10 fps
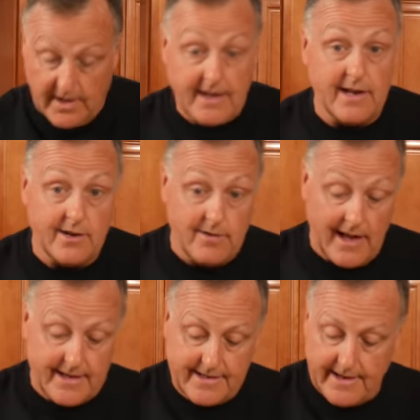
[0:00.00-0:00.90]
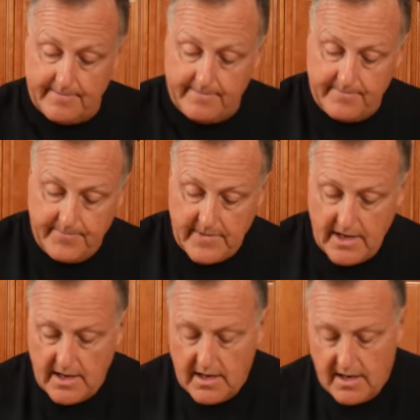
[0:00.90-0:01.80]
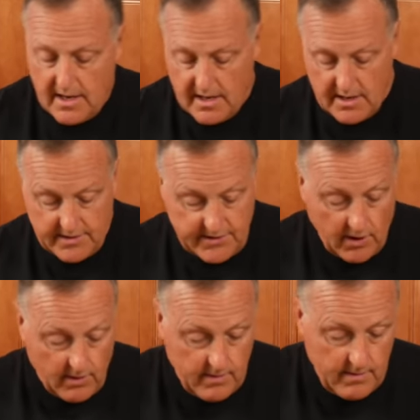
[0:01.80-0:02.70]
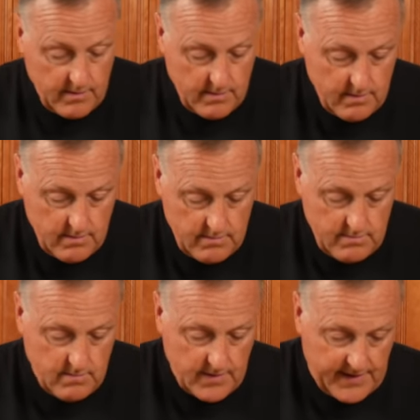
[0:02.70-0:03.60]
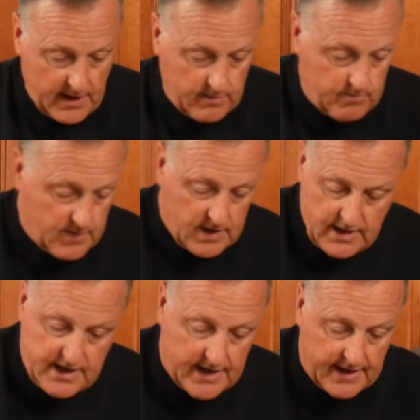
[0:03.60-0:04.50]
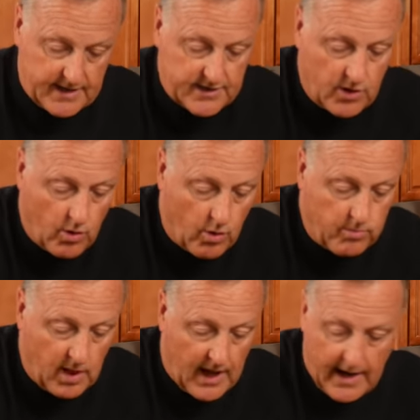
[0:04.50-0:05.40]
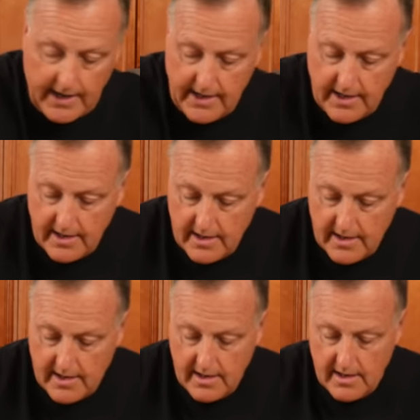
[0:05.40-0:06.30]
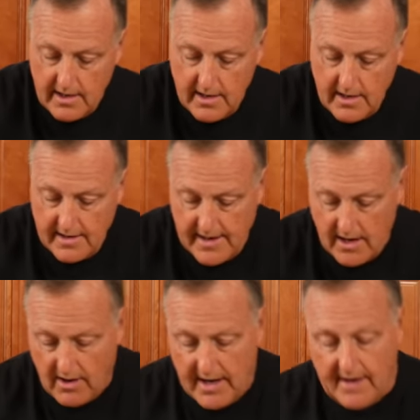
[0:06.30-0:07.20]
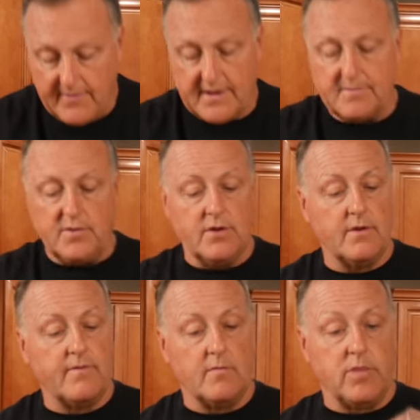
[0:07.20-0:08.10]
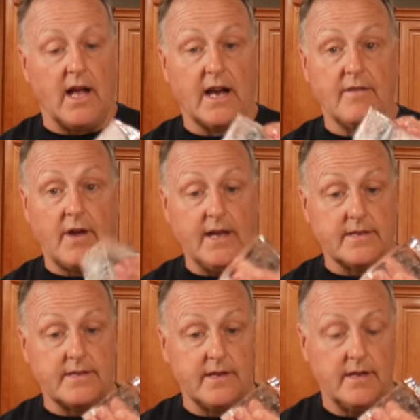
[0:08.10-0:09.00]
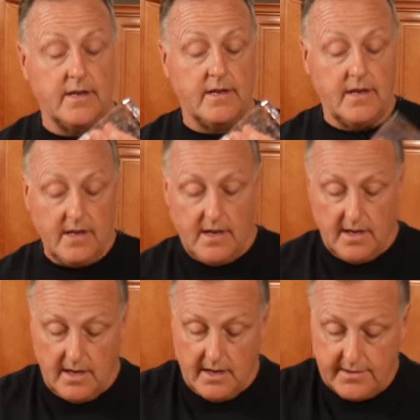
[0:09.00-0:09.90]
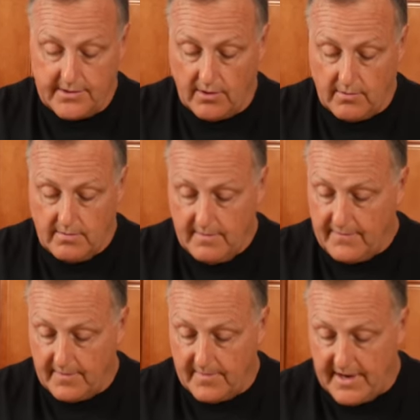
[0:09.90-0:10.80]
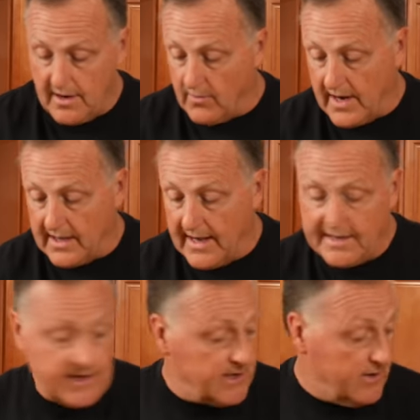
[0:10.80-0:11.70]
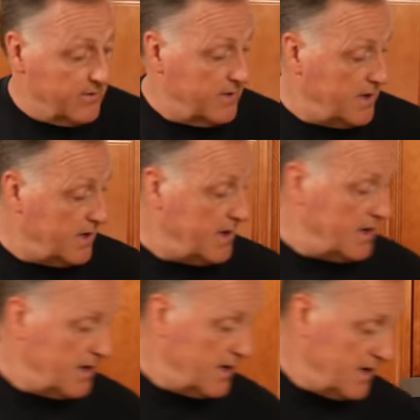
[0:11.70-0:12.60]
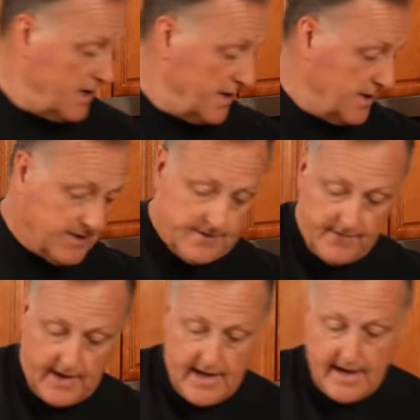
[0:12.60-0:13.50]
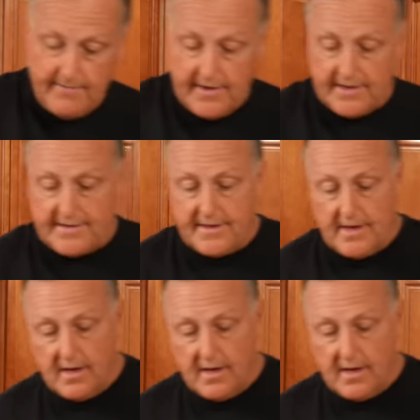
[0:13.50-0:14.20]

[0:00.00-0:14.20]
I didn't do last time. So without cutting this whole block, now I have this beautiful block of ice. So from there, what I like to do is if I have this